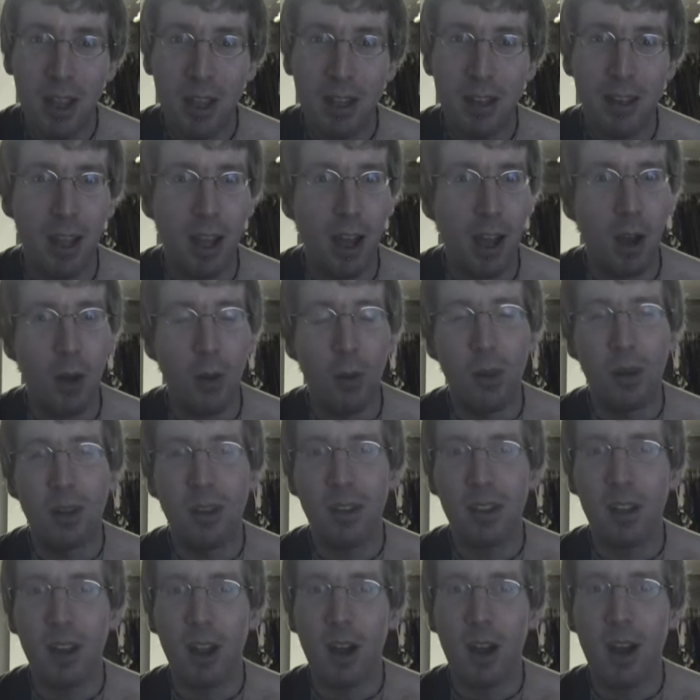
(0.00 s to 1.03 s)
Now,
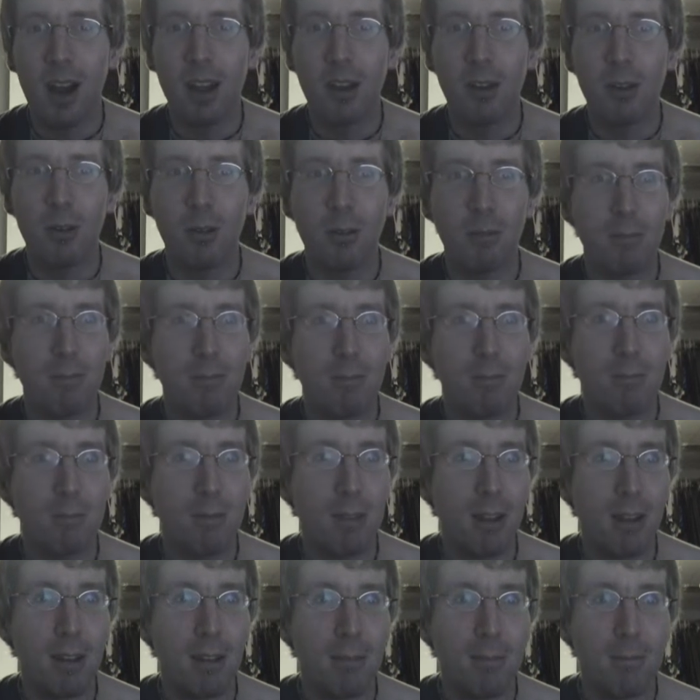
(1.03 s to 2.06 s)
you know, I don't
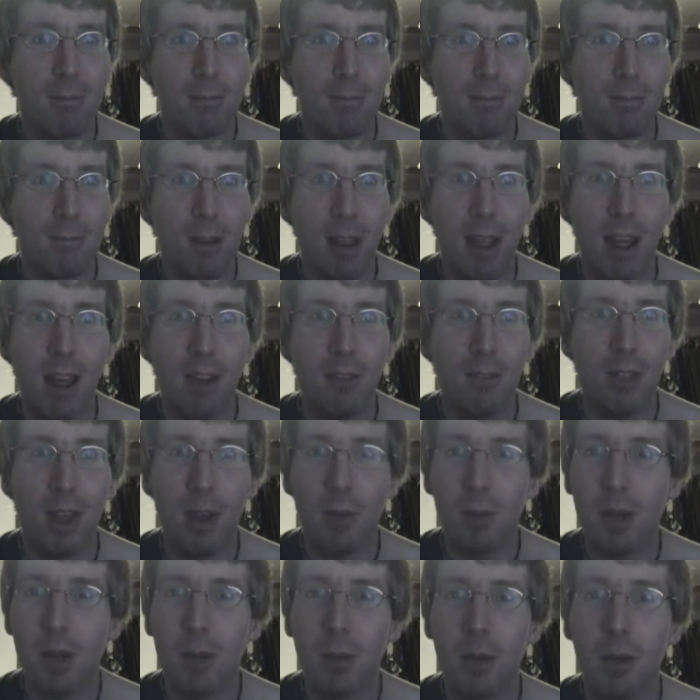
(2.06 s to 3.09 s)
have
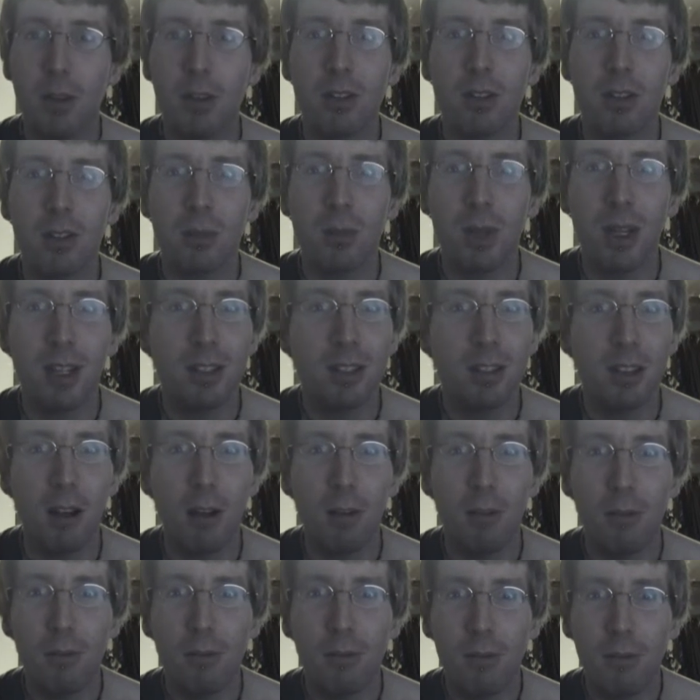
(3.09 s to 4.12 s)
that many piercings
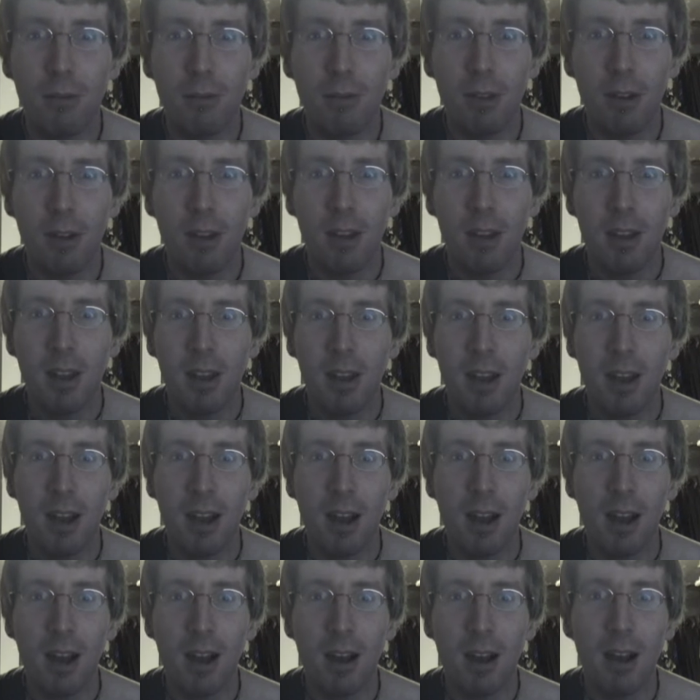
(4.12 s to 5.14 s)
myself. Uh,
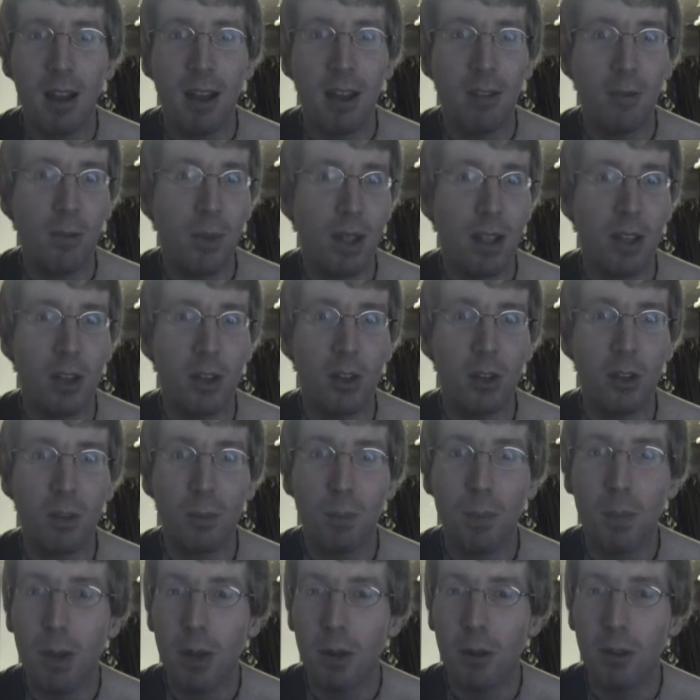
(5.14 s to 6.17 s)
I have my ear
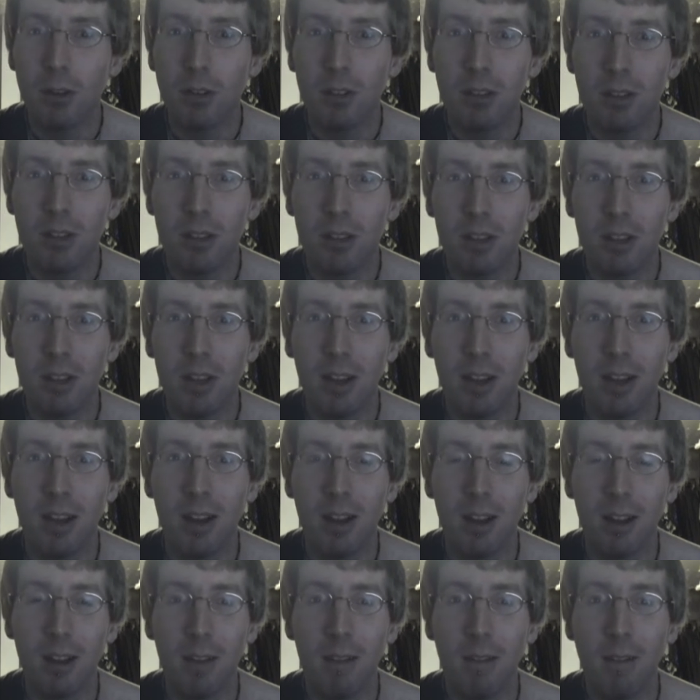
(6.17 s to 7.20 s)
pierced.
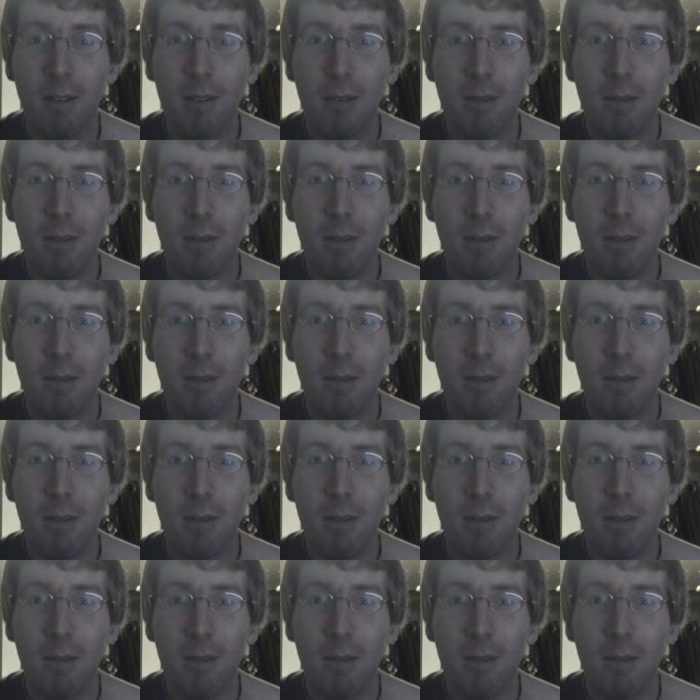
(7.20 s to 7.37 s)
Uh,